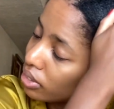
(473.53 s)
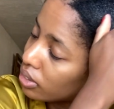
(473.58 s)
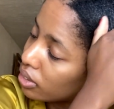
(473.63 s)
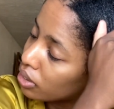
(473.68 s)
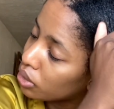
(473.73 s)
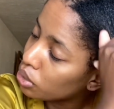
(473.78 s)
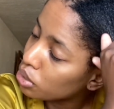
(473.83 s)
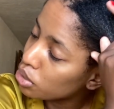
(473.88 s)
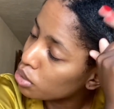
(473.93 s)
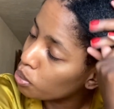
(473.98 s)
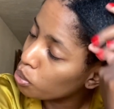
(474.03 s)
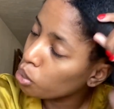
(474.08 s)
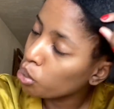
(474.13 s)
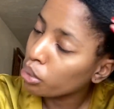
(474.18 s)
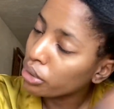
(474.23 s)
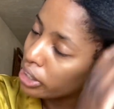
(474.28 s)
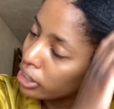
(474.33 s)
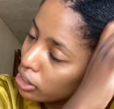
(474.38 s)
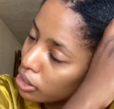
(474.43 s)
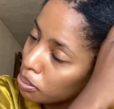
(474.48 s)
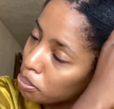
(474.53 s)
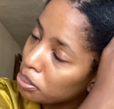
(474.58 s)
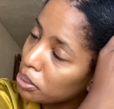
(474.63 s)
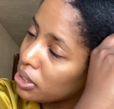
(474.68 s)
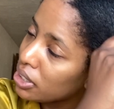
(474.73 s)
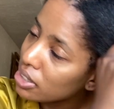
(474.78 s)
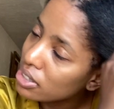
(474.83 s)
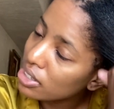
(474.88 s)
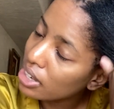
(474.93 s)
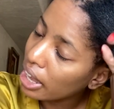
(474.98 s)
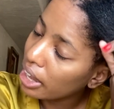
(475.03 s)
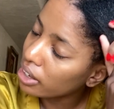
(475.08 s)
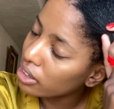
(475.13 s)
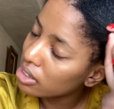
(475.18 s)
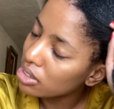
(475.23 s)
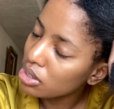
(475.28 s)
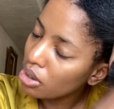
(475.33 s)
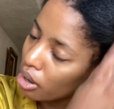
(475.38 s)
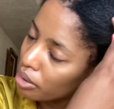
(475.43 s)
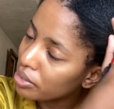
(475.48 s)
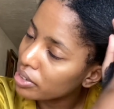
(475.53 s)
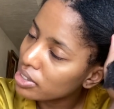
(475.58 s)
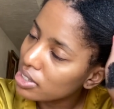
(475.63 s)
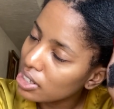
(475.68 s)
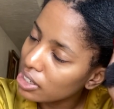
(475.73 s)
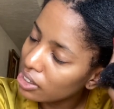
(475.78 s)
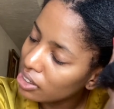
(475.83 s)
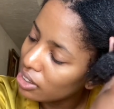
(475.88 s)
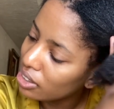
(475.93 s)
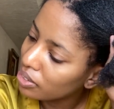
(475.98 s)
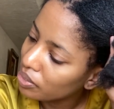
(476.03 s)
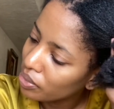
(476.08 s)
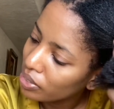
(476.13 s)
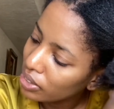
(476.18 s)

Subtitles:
use more than a pea size, obviously.